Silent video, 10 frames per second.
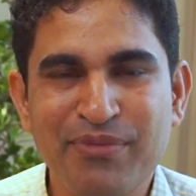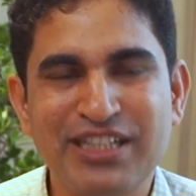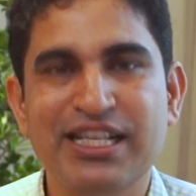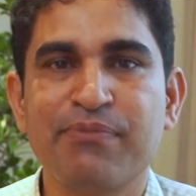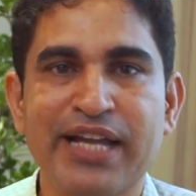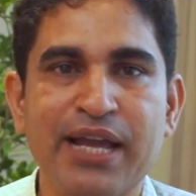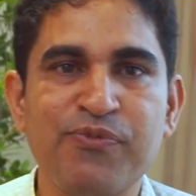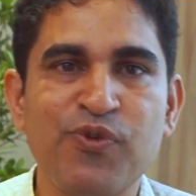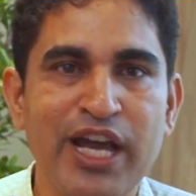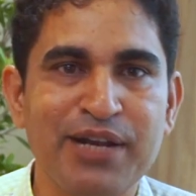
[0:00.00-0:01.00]
but
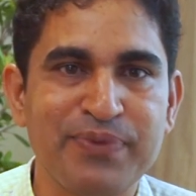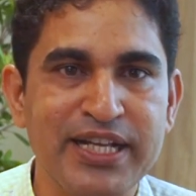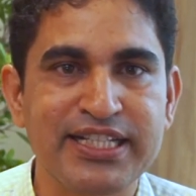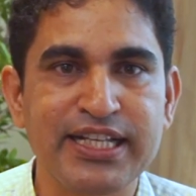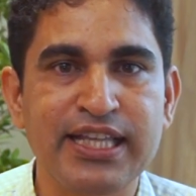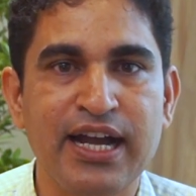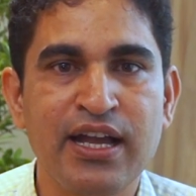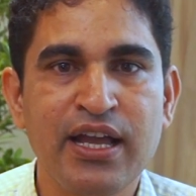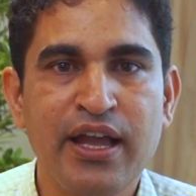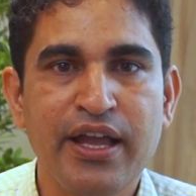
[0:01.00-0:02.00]
sometimes we are facing the
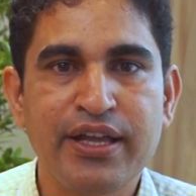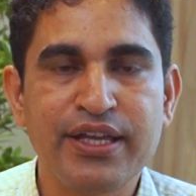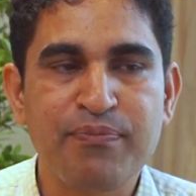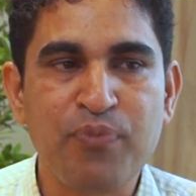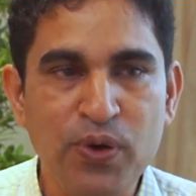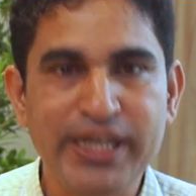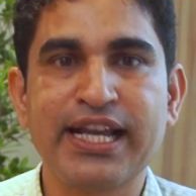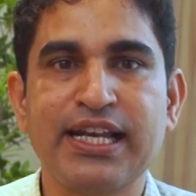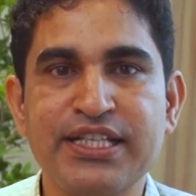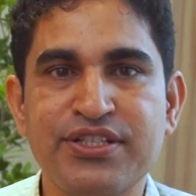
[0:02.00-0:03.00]

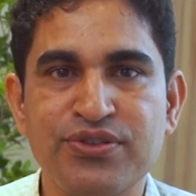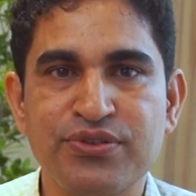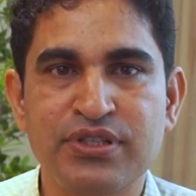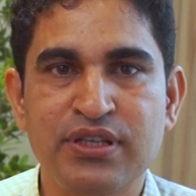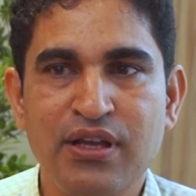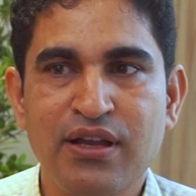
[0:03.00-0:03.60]
political issues.